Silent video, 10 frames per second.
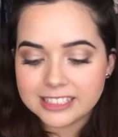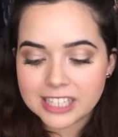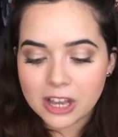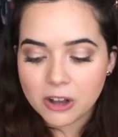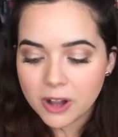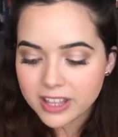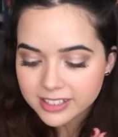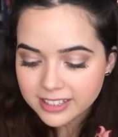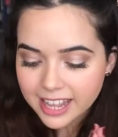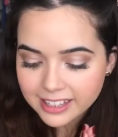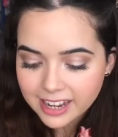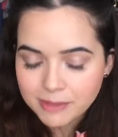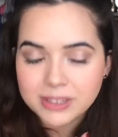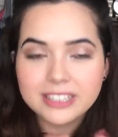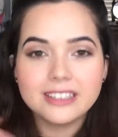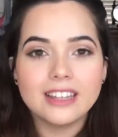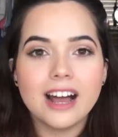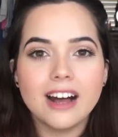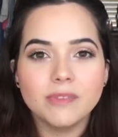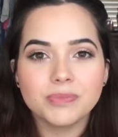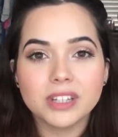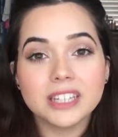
So other than that, I'm gonna